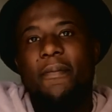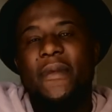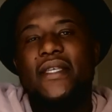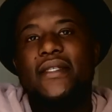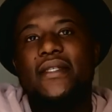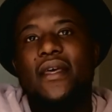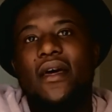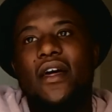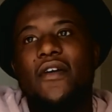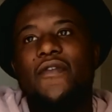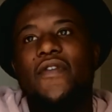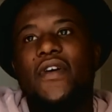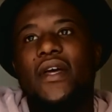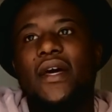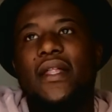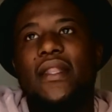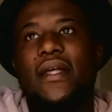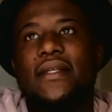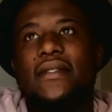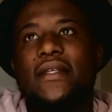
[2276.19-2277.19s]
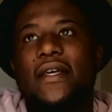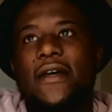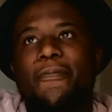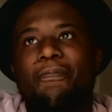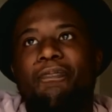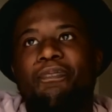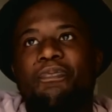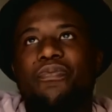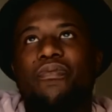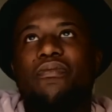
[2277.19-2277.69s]
in South Africa, there's
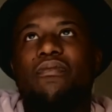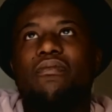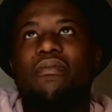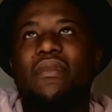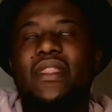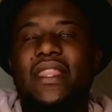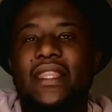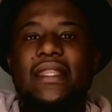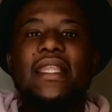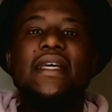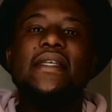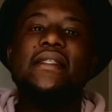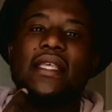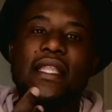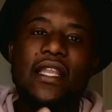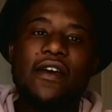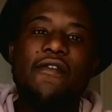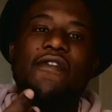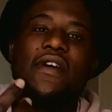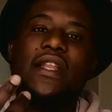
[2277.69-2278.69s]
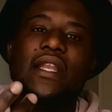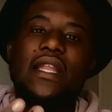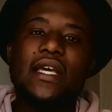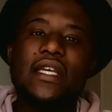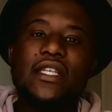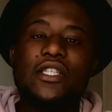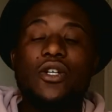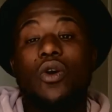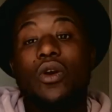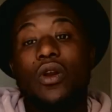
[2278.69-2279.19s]
still a
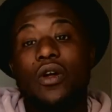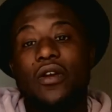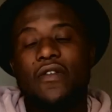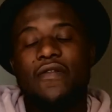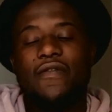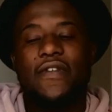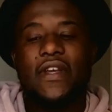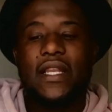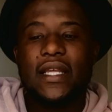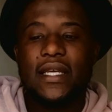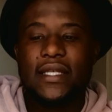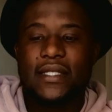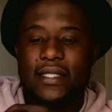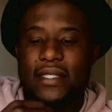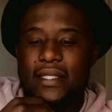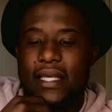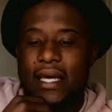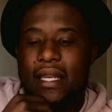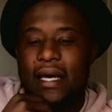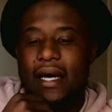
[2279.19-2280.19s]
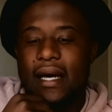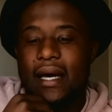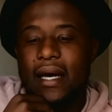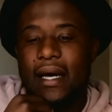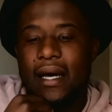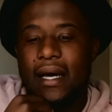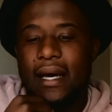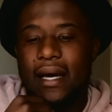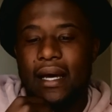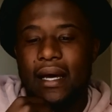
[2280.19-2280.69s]
village, or a lot of villages that
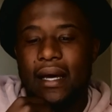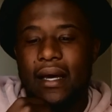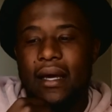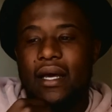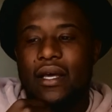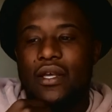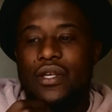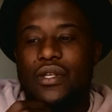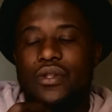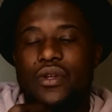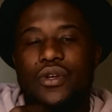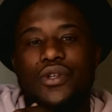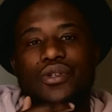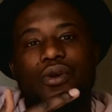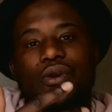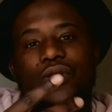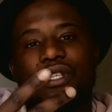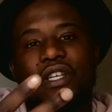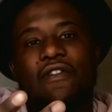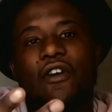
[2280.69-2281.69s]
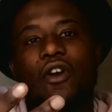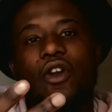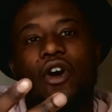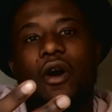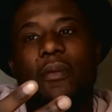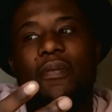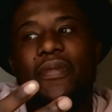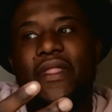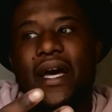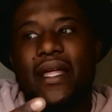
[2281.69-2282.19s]
are not so
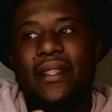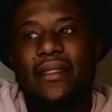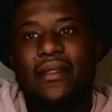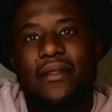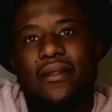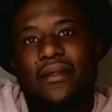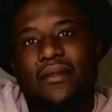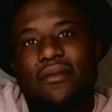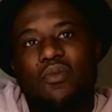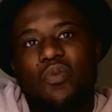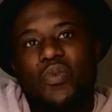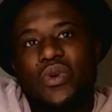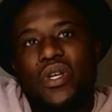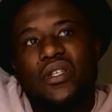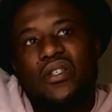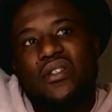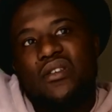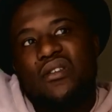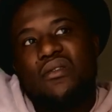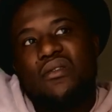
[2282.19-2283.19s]
developed that the